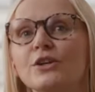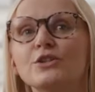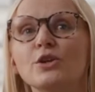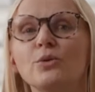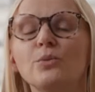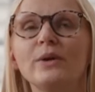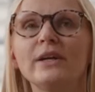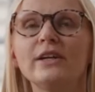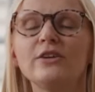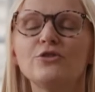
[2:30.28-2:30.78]

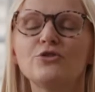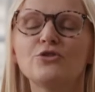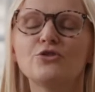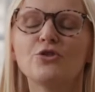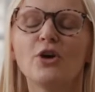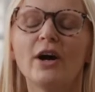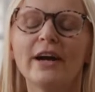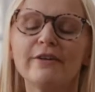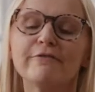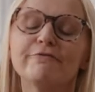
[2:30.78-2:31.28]
So we
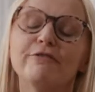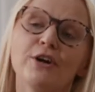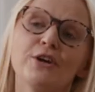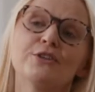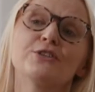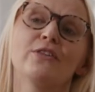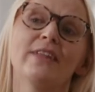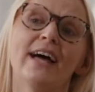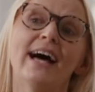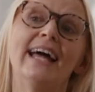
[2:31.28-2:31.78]
try and
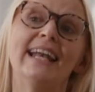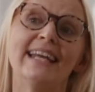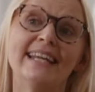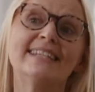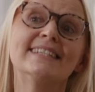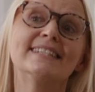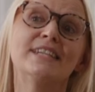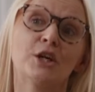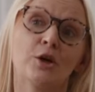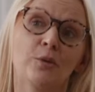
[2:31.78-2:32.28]
focus on that
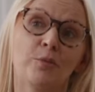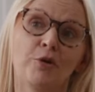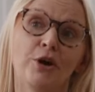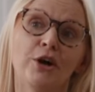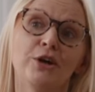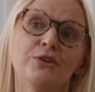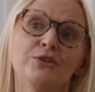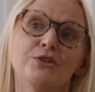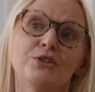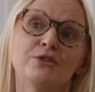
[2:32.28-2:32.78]
holistic
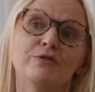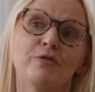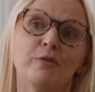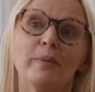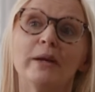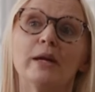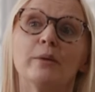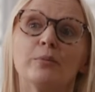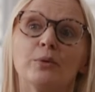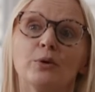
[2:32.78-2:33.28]
approach for
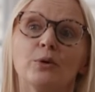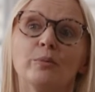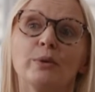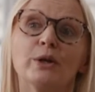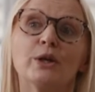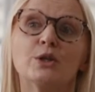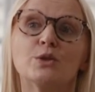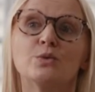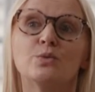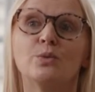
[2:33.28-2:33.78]
people
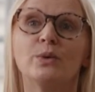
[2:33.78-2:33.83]
because